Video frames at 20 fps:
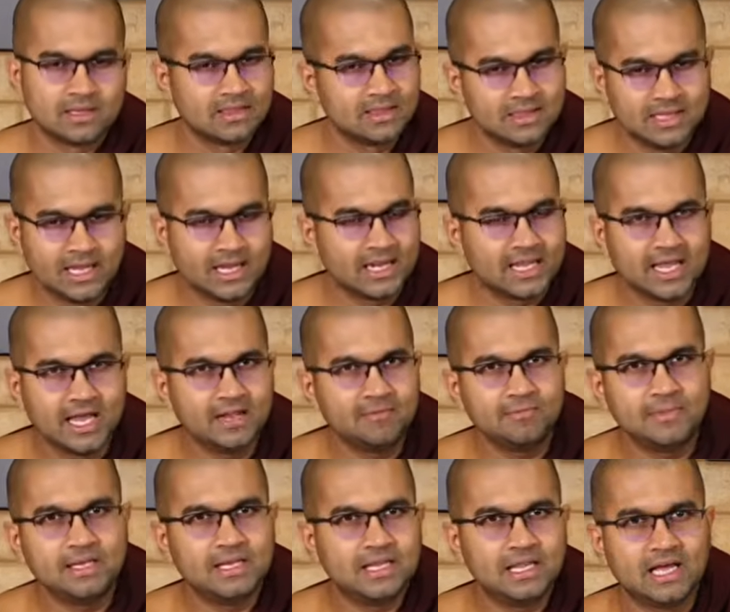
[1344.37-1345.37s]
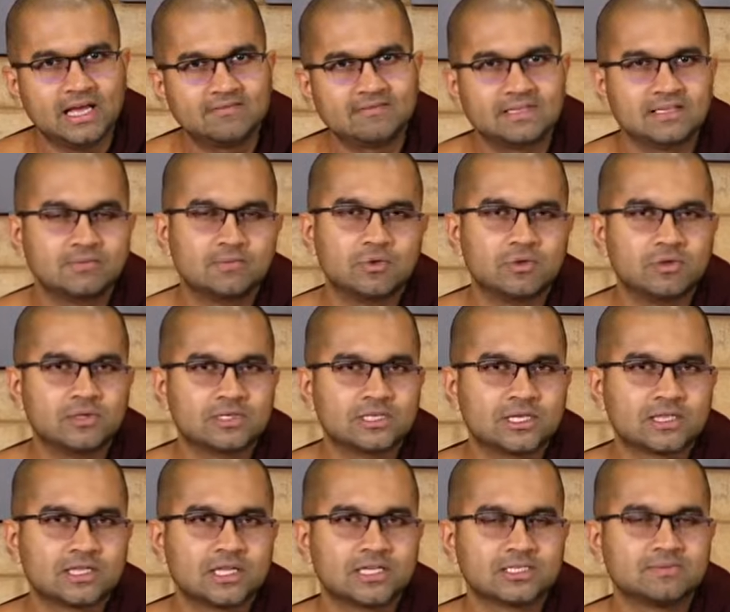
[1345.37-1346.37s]
There can be lives that the
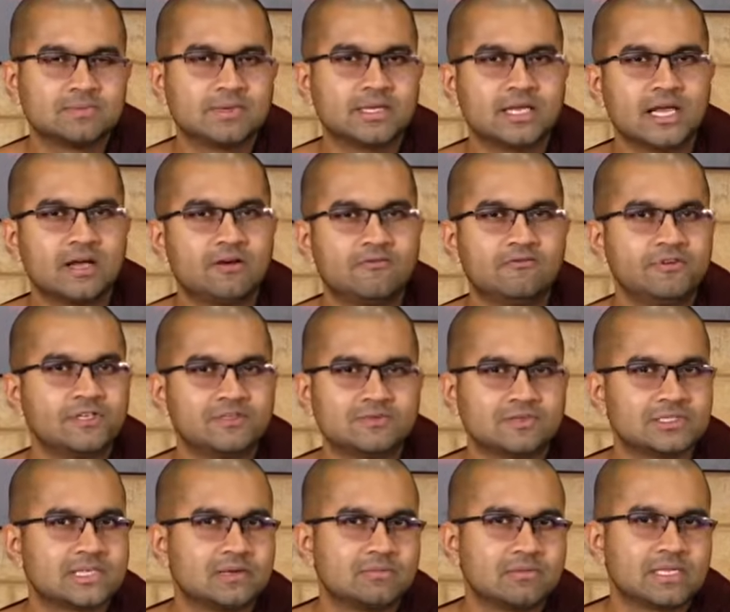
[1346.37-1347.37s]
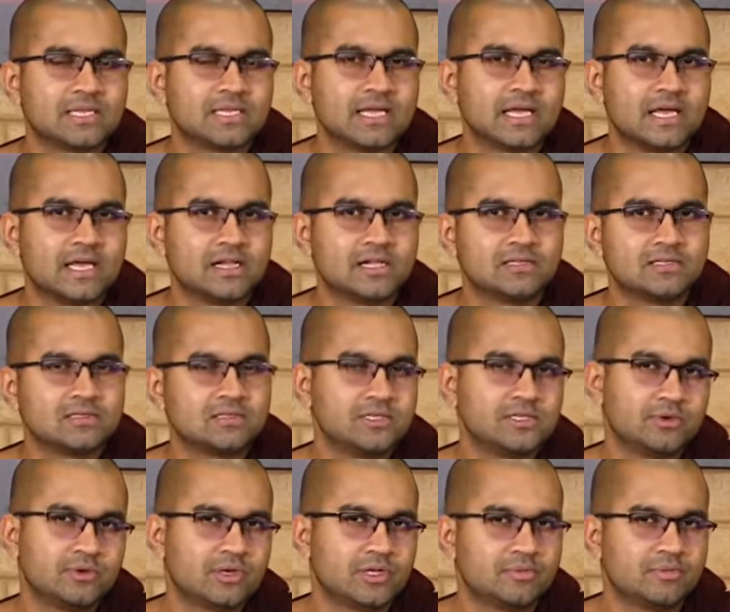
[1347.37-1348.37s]
bodhisattvas may have wished for something else
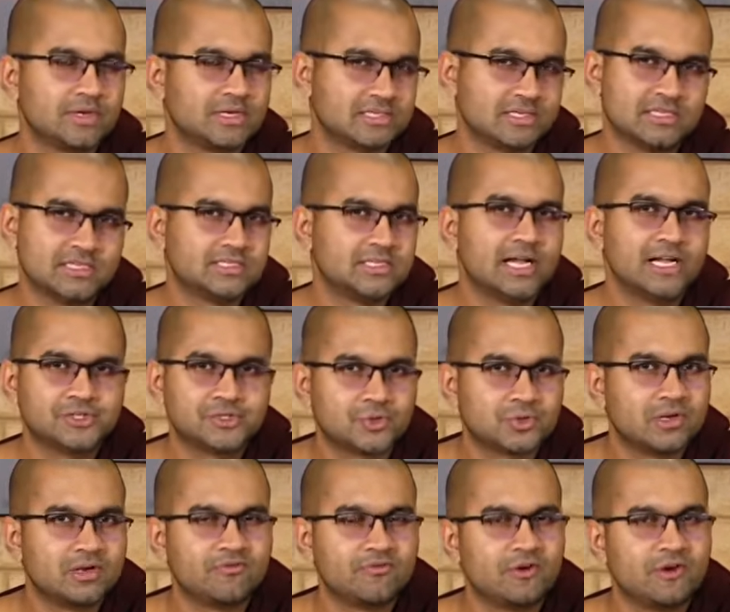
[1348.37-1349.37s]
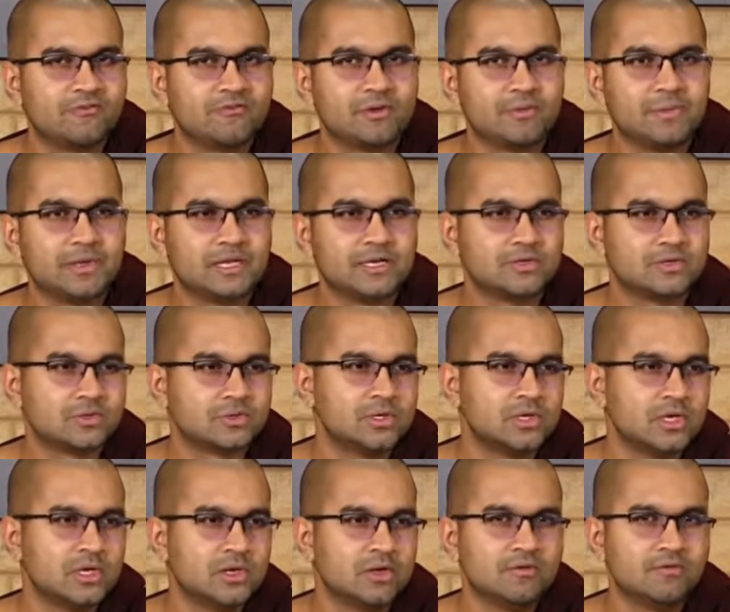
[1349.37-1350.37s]
because it's natural for every being to
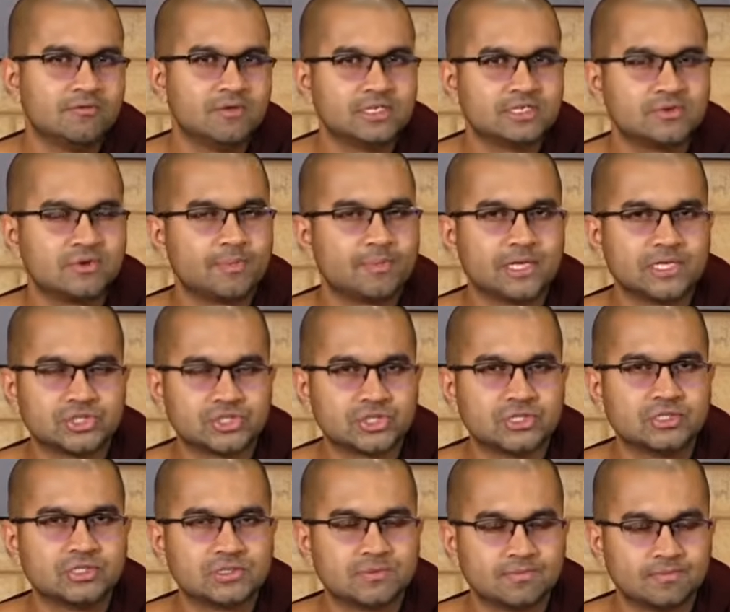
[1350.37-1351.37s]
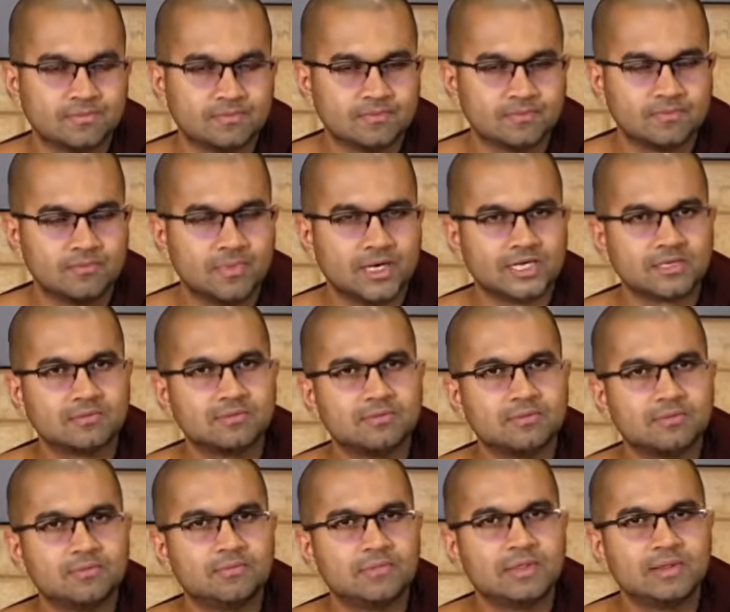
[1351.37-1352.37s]
wish for pleasures. But
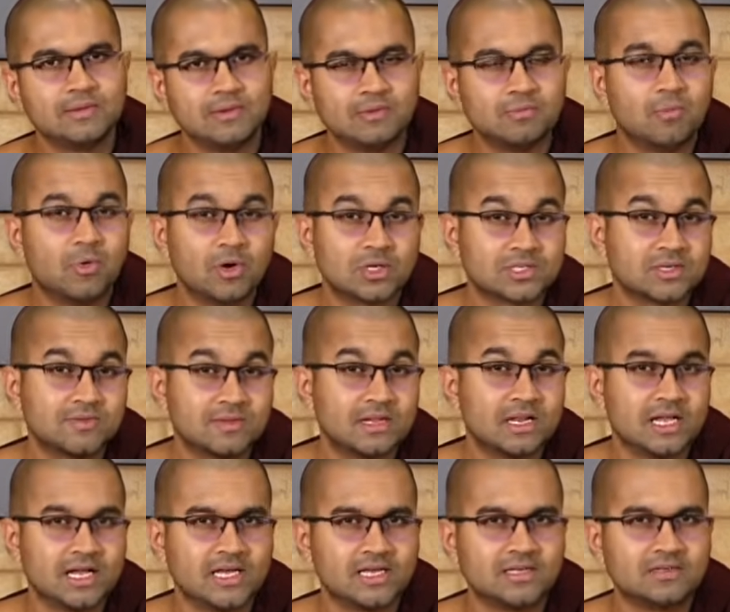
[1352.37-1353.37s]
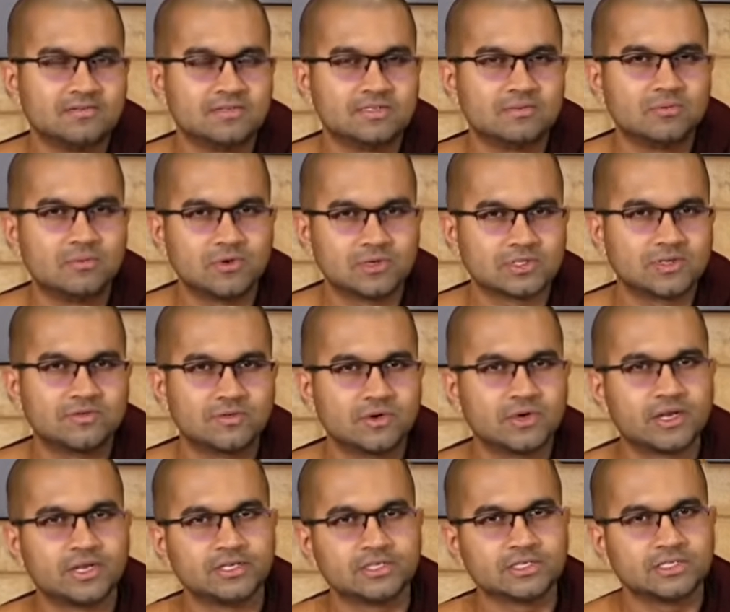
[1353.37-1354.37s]
in most of the lives, in most of the
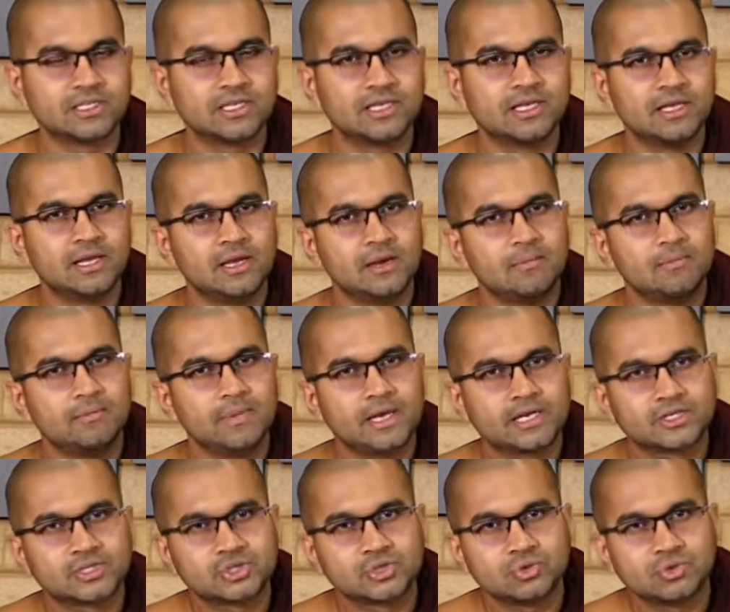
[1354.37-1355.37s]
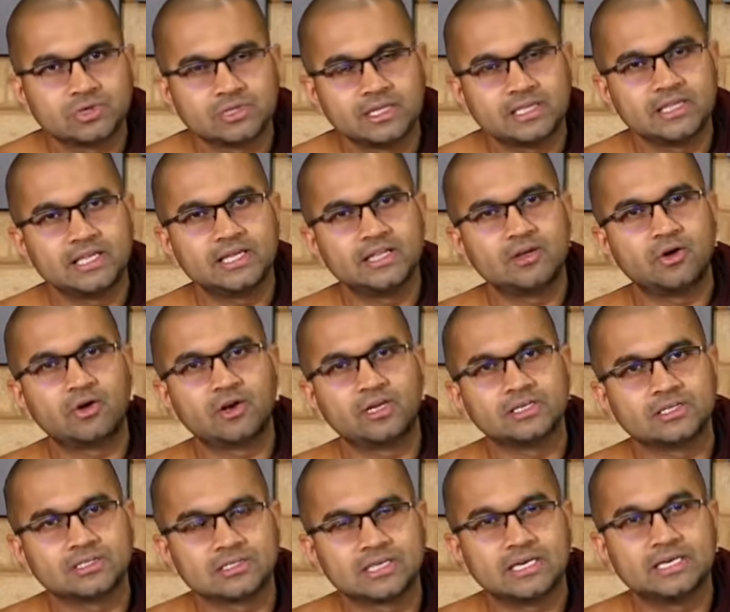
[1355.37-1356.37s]
occasions, they make sure that their
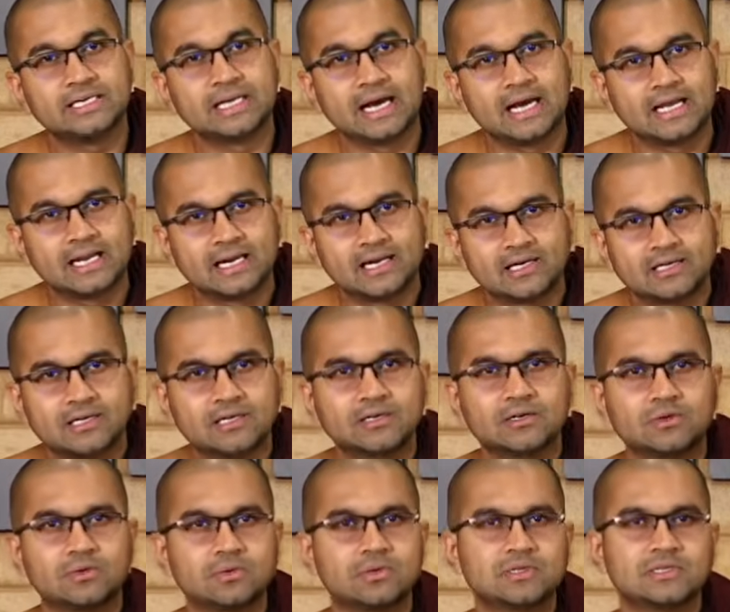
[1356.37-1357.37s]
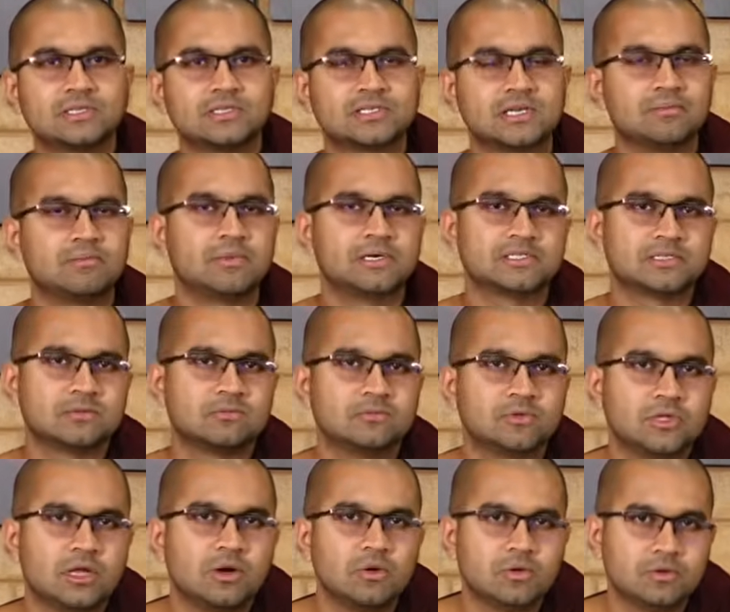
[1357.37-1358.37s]
donations are directed towards the Samma
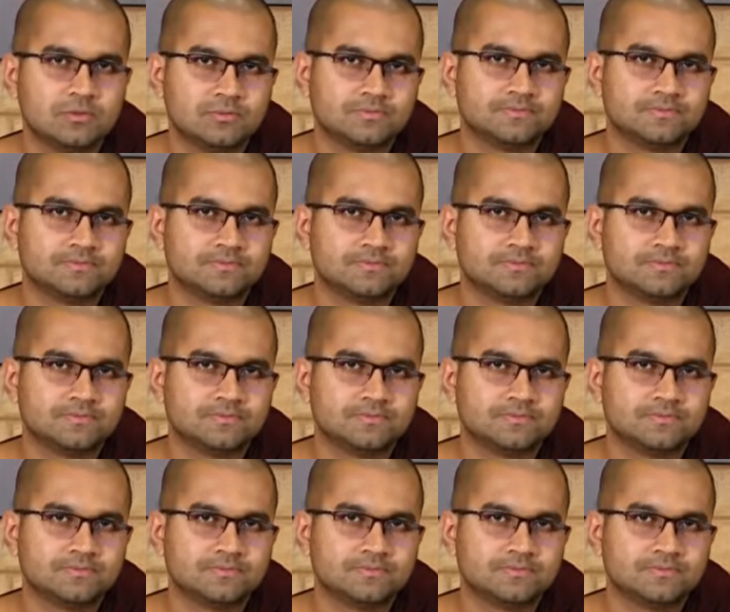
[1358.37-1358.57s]
Sambuddhahood.